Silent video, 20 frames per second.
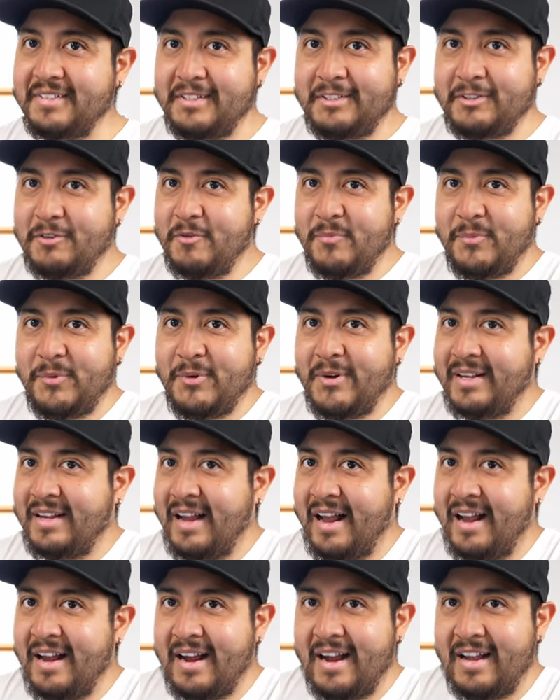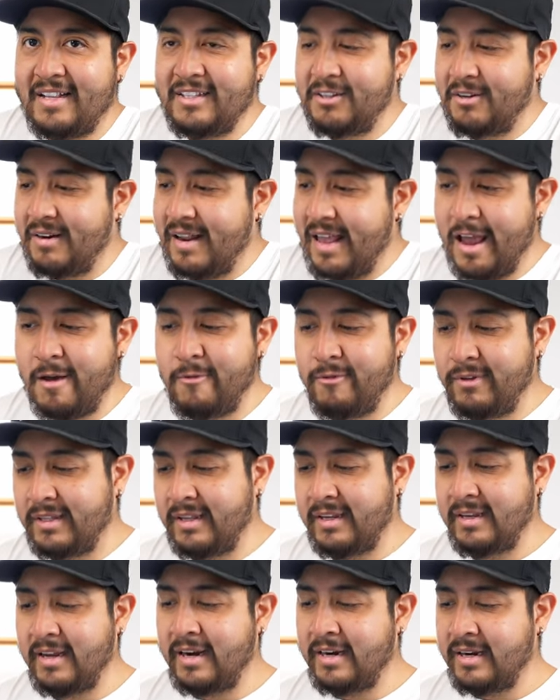This computer can handle
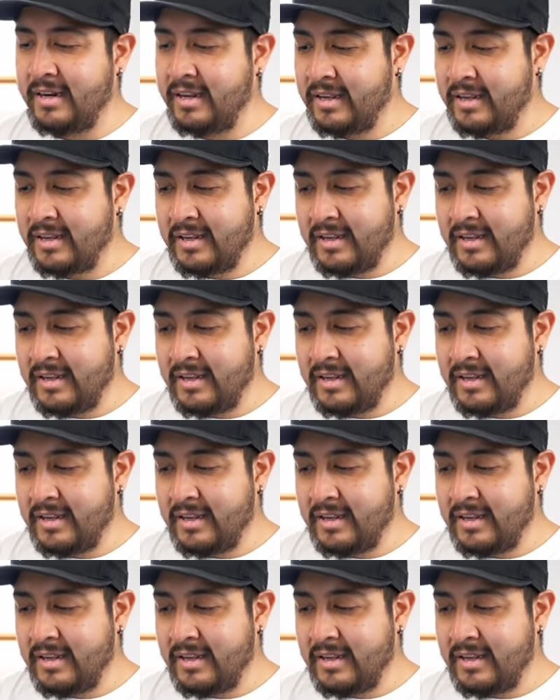everything, and